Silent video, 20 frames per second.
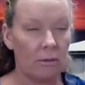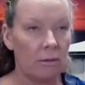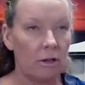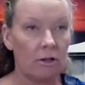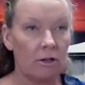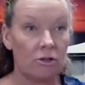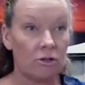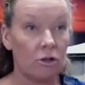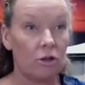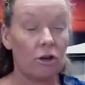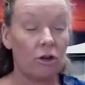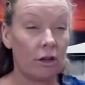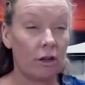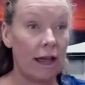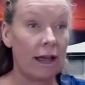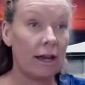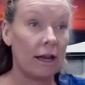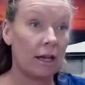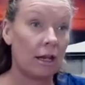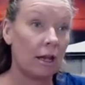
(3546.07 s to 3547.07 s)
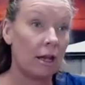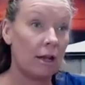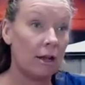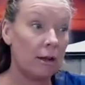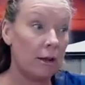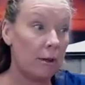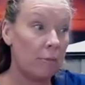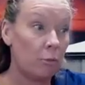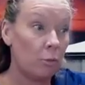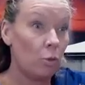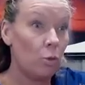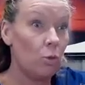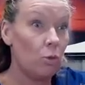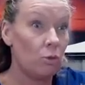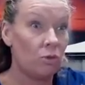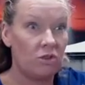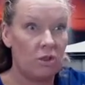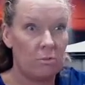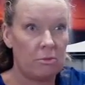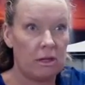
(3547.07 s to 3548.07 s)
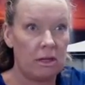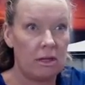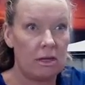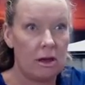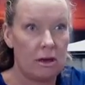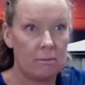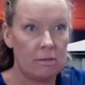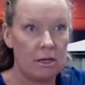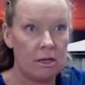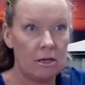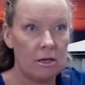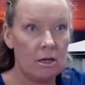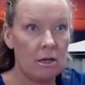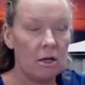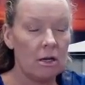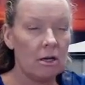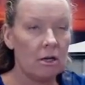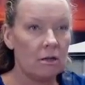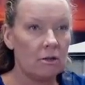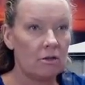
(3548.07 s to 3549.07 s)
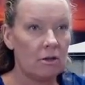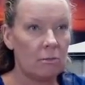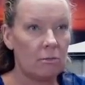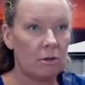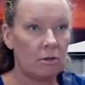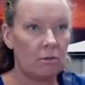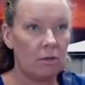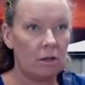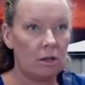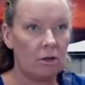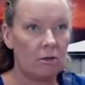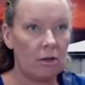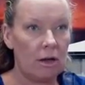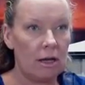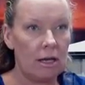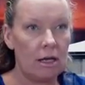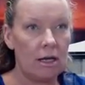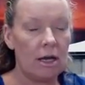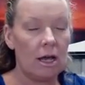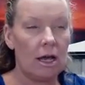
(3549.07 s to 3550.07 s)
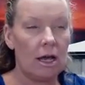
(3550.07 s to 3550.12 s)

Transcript: I mean, so you're getting something yummy, something really great.